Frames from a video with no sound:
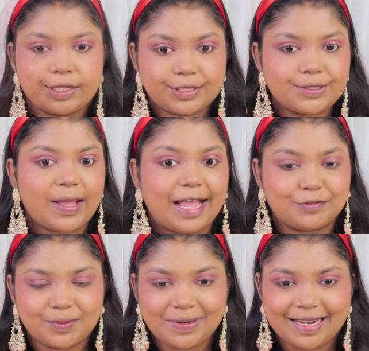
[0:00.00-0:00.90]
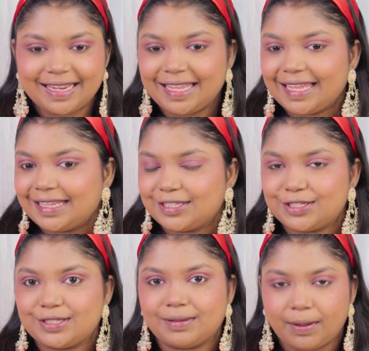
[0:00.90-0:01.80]
So after blending,
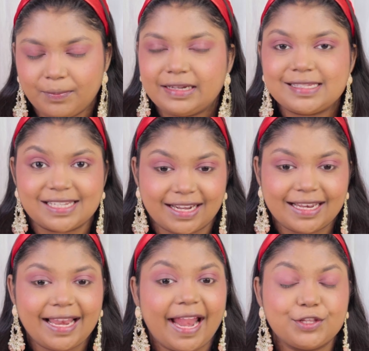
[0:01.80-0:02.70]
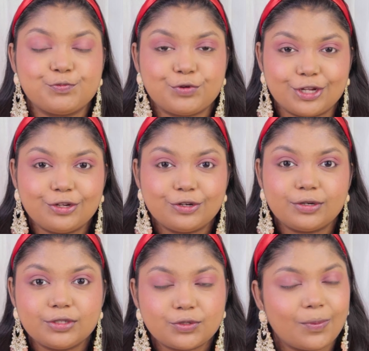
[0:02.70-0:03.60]
it's a bit subtle and it's pretty
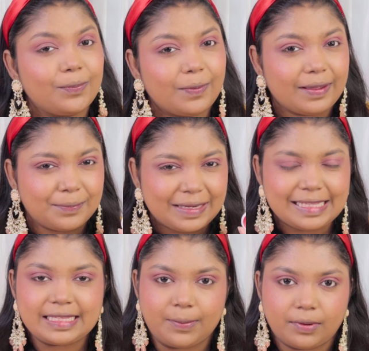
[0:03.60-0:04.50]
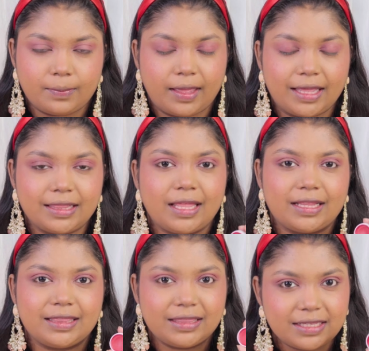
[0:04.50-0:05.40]
good. So please keep in mind
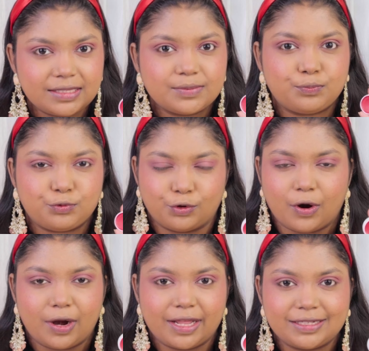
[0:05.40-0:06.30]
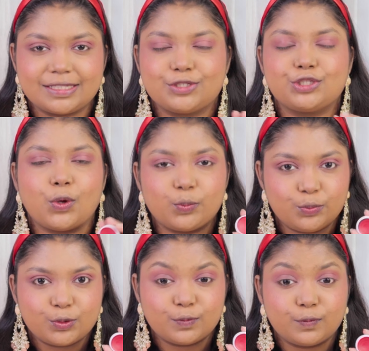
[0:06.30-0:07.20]
that this product is so
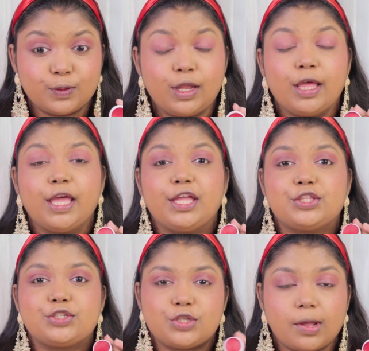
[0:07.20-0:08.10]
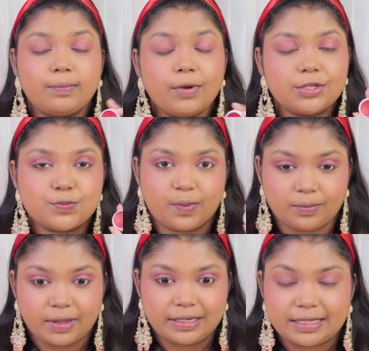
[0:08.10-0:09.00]
beautiful. It's top-notch
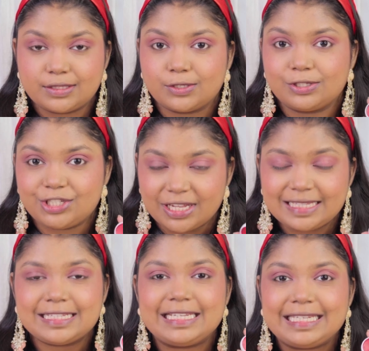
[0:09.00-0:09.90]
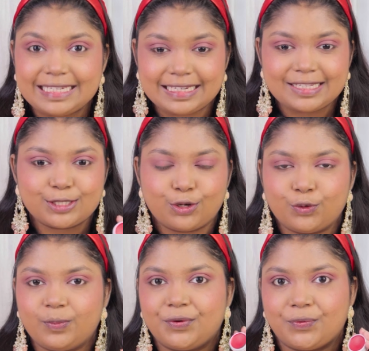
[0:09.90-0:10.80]
pigmented, so just a little is
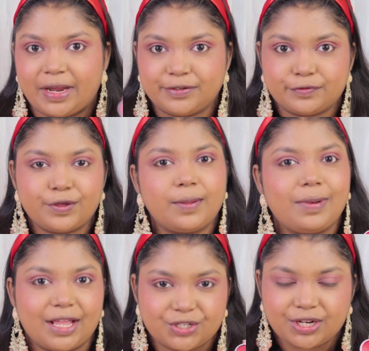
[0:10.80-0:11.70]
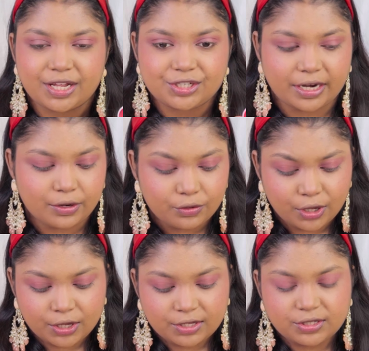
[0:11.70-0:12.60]
gonna be right for your blush and eyeshadow.
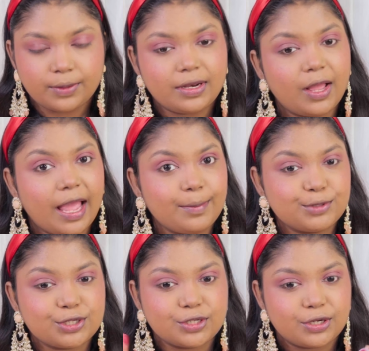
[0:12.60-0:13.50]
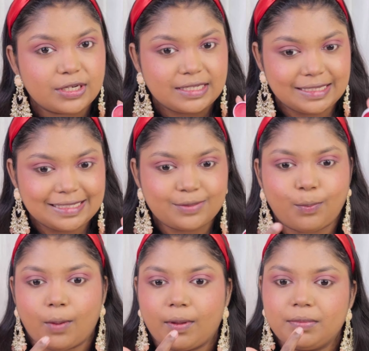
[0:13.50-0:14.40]
So now I'm just gonna
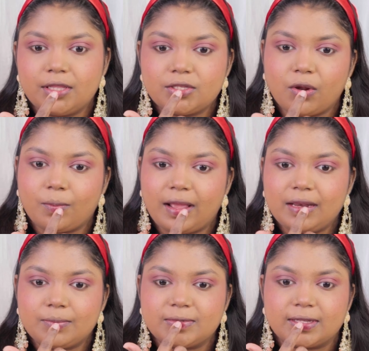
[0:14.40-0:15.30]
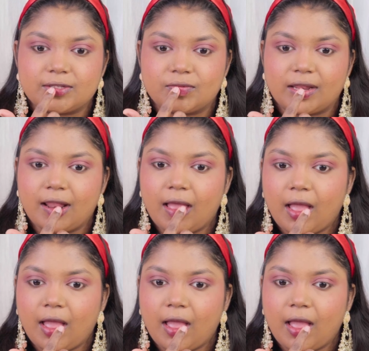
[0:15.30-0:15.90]
pop up this on my lips as well.